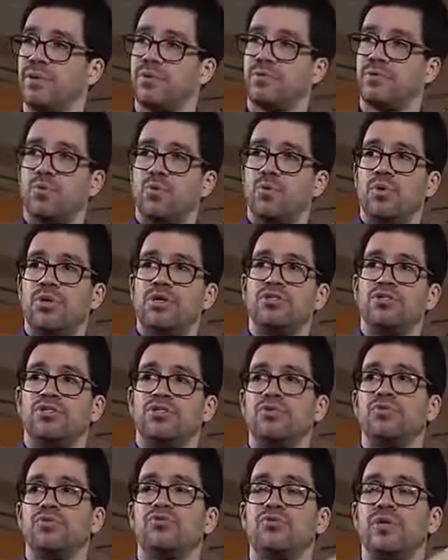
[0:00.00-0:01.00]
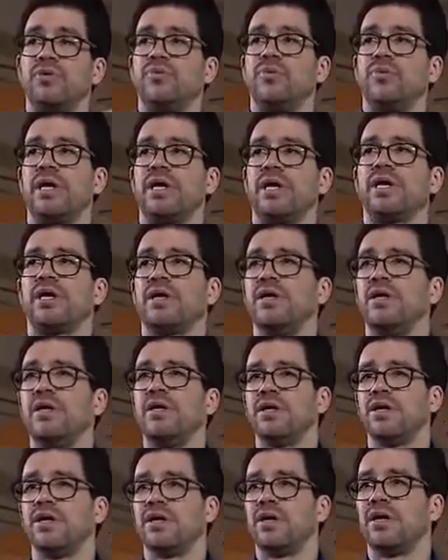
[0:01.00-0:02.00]
Remember 1, 2, 3 we had,
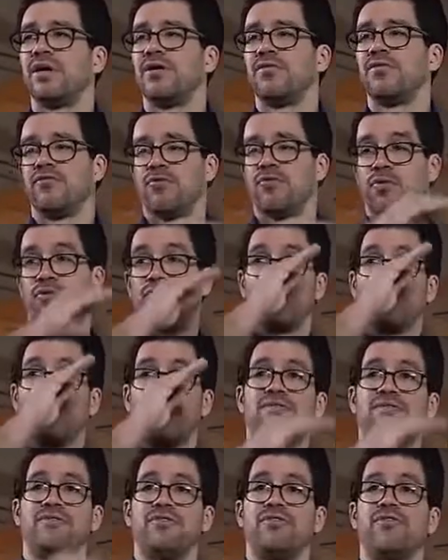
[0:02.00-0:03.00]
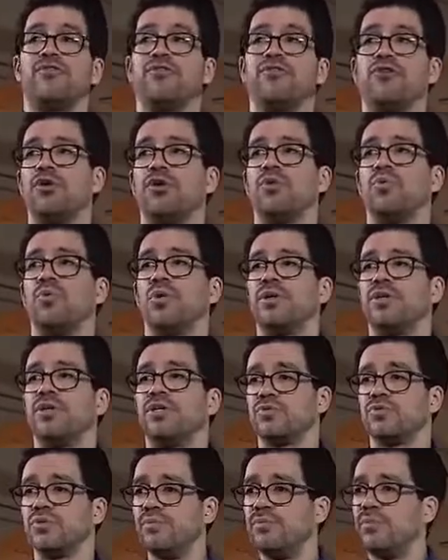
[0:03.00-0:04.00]
4, 5. The third
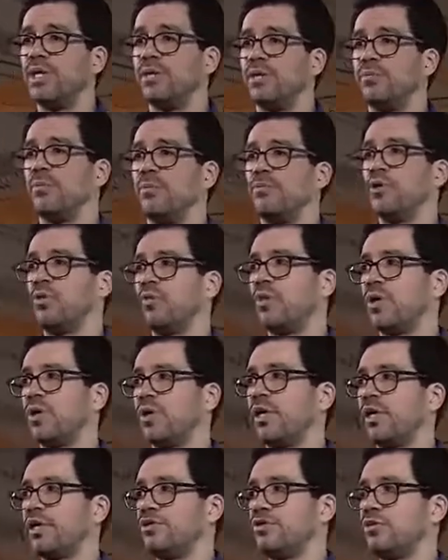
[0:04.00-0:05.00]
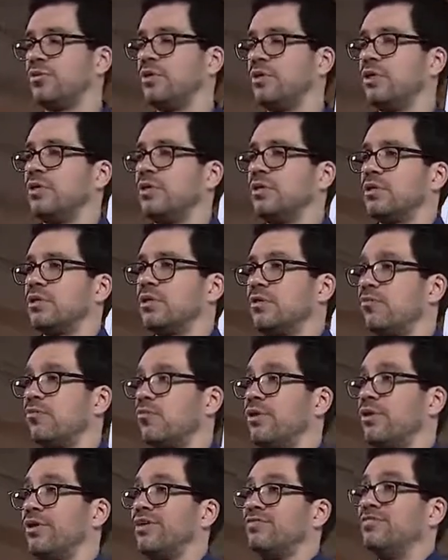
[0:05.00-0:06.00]
one is the minimum you want to get to,
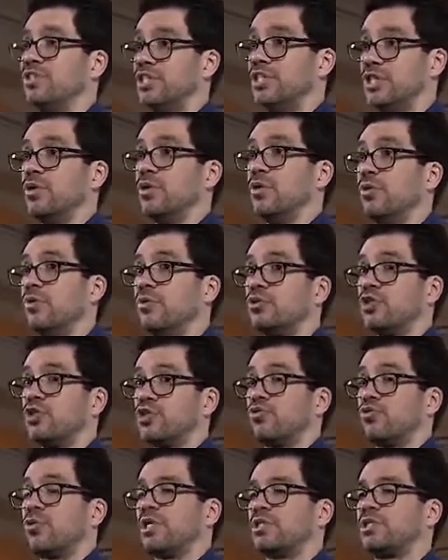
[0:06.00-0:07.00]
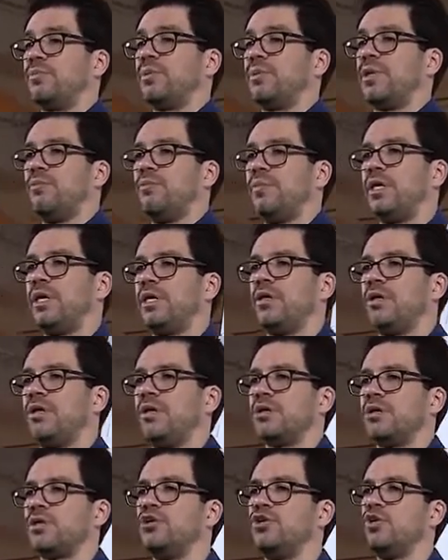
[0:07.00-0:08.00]
where you have zero stress about money.
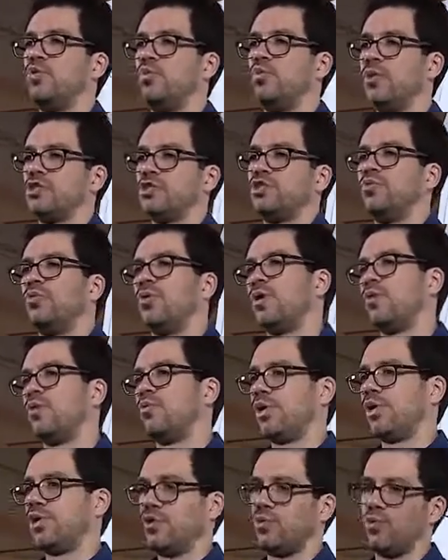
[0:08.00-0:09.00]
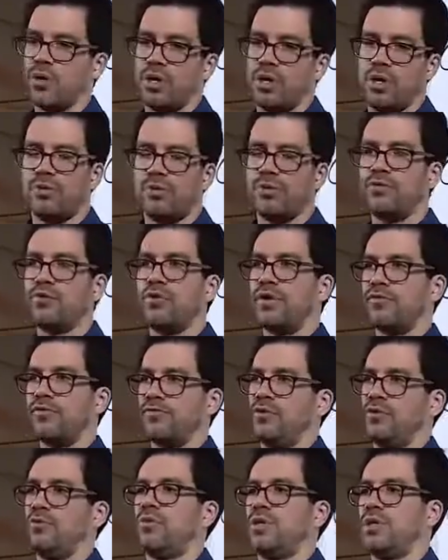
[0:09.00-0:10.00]
You can do what you want, when you want, with
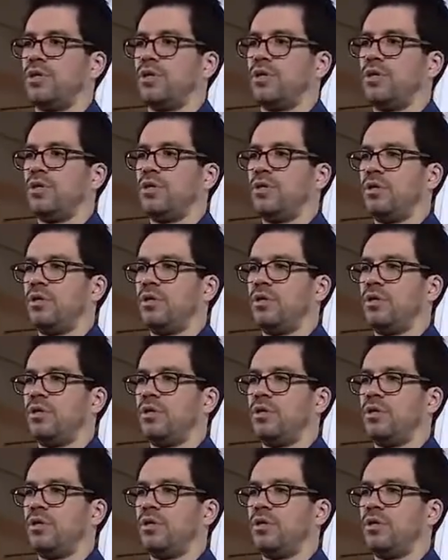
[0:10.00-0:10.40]
whoever you want.